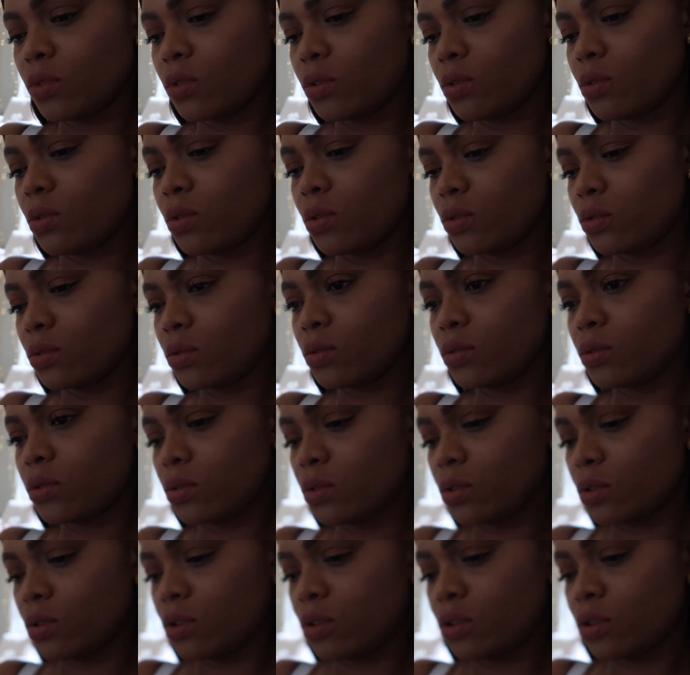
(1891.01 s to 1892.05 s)
you know,
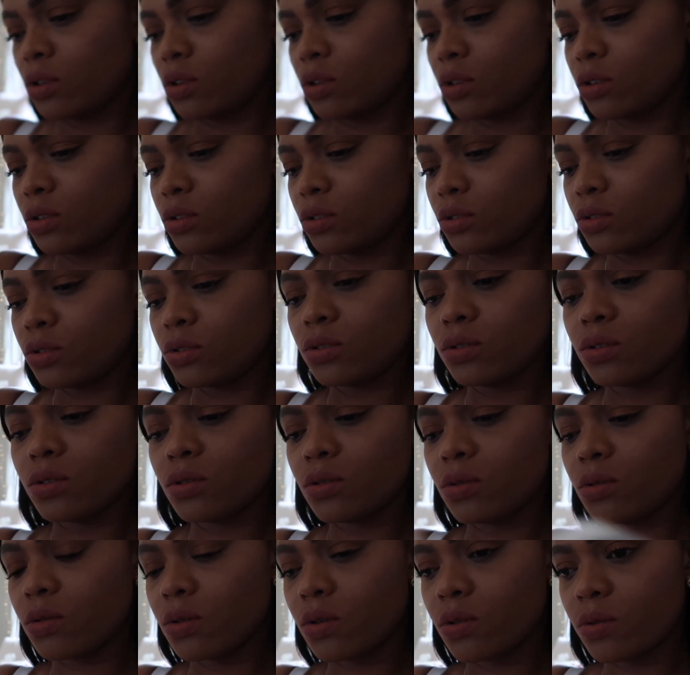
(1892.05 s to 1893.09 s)
to
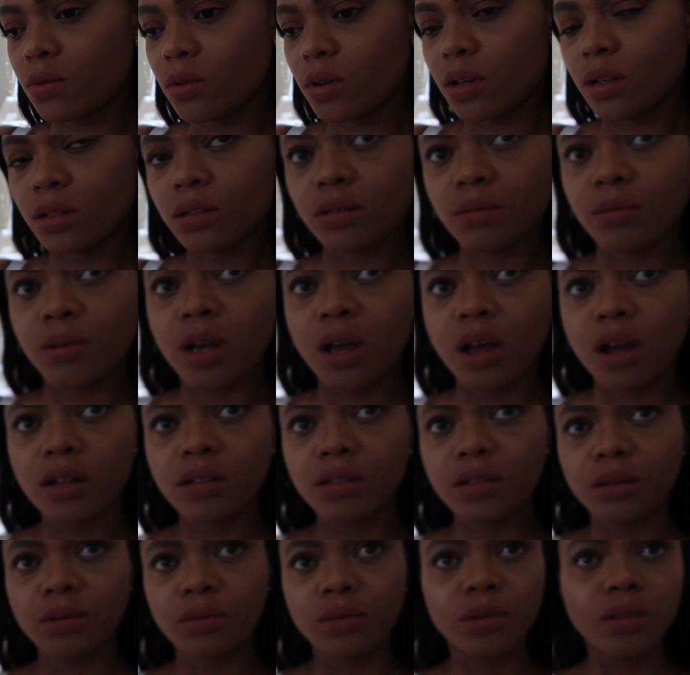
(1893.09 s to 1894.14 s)
go create some
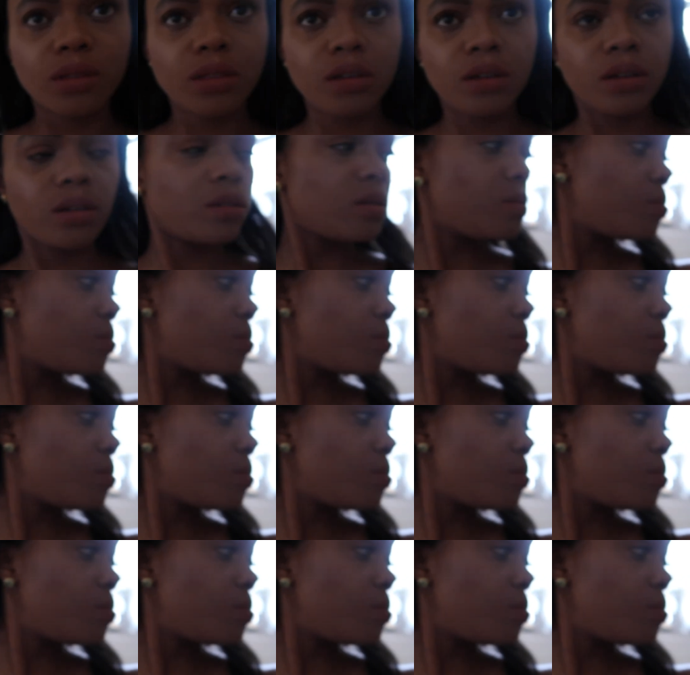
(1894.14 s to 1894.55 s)
content with this.